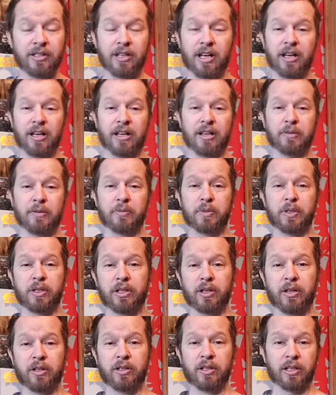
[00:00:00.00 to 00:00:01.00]
Um, you
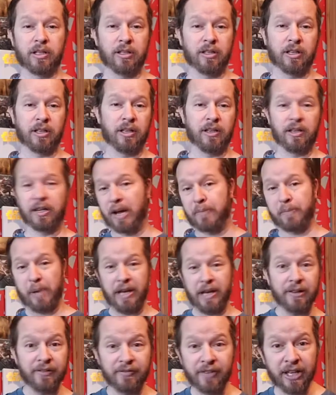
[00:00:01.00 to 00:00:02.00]
know, you, you, you, got
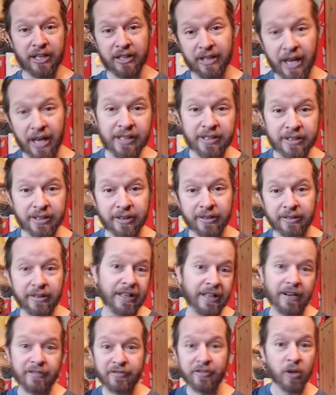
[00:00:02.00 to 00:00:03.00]
paid vacation, you
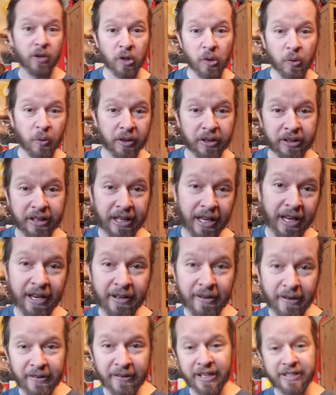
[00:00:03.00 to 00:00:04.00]
got a
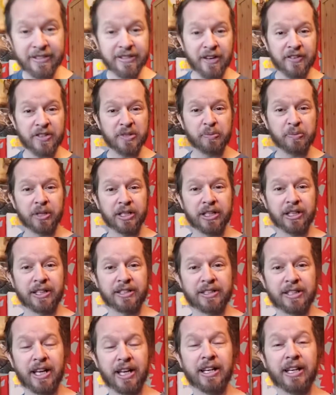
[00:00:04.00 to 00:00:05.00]
401k, all that stuff's pretty
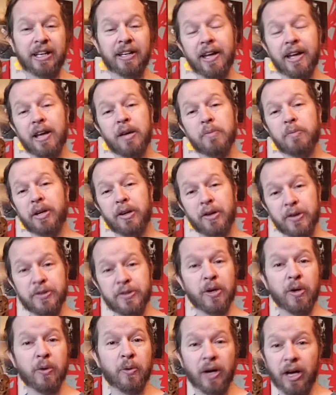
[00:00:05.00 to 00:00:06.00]
exciting. But
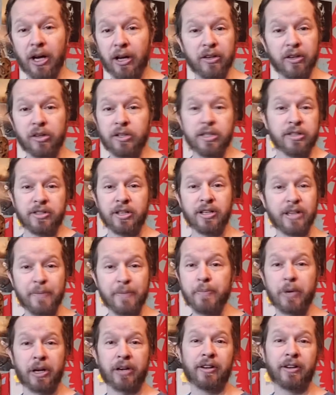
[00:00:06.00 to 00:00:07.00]
also, uh, you're just a
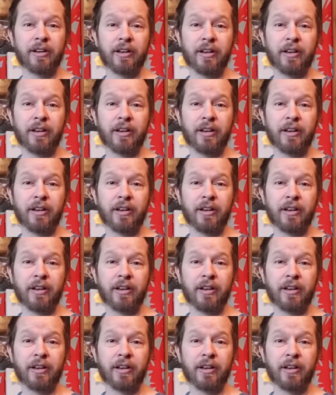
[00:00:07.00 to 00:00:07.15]
number.